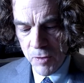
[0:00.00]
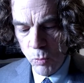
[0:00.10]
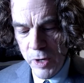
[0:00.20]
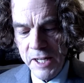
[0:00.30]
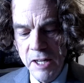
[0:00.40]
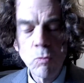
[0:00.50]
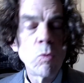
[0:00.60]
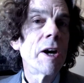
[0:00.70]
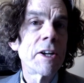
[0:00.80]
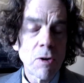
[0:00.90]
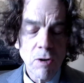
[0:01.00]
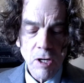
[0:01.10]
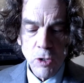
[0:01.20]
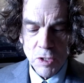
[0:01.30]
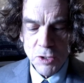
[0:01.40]
We can wonder, of
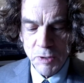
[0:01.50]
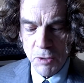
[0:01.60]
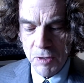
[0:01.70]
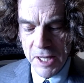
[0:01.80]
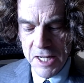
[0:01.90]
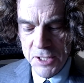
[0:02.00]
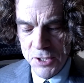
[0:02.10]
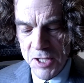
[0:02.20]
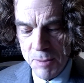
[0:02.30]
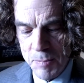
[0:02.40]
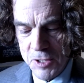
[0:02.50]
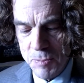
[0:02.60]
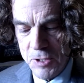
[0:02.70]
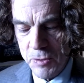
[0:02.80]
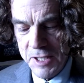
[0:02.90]
course, what the relationship is
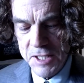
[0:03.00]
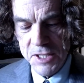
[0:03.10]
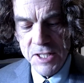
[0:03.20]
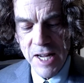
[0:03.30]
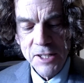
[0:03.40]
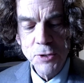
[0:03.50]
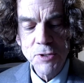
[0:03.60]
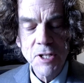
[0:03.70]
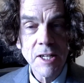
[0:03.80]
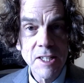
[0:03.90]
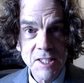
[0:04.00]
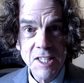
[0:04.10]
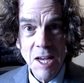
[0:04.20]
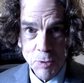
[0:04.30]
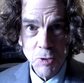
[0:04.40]
between these statutes and
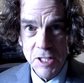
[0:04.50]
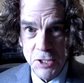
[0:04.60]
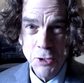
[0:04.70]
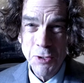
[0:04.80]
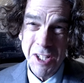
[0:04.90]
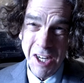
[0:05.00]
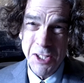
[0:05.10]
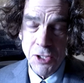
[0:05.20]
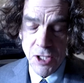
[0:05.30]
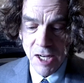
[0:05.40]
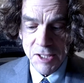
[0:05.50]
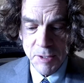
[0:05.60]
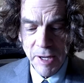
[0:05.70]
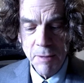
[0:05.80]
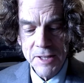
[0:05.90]
conceptual issues that I just talked
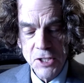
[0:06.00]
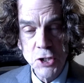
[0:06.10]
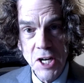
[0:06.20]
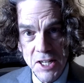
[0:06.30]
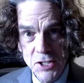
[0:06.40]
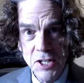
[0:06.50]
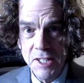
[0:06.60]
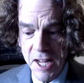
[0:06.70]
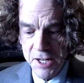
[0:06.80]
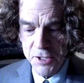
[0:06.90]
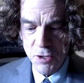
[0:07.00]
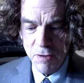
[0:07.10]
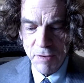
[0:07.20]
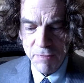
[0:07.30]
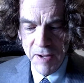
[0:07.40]
about the changing nature
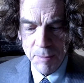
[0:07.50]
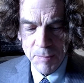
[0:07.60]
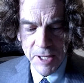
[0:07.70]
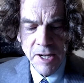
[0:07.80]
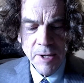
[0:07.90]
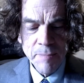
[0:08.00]
of the family.